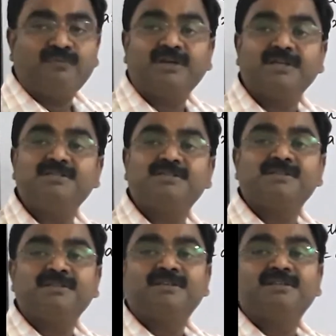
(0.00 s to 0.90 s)
is
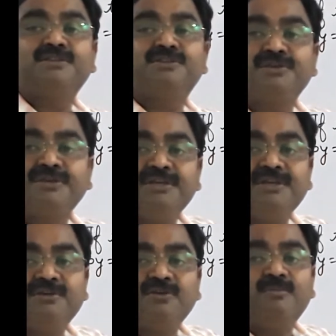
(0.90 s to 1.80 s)
3,
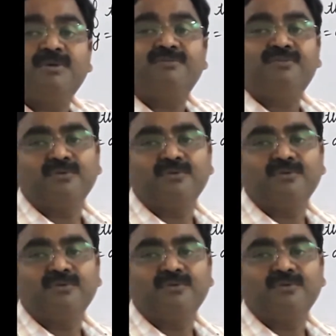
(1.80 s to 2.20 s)
4?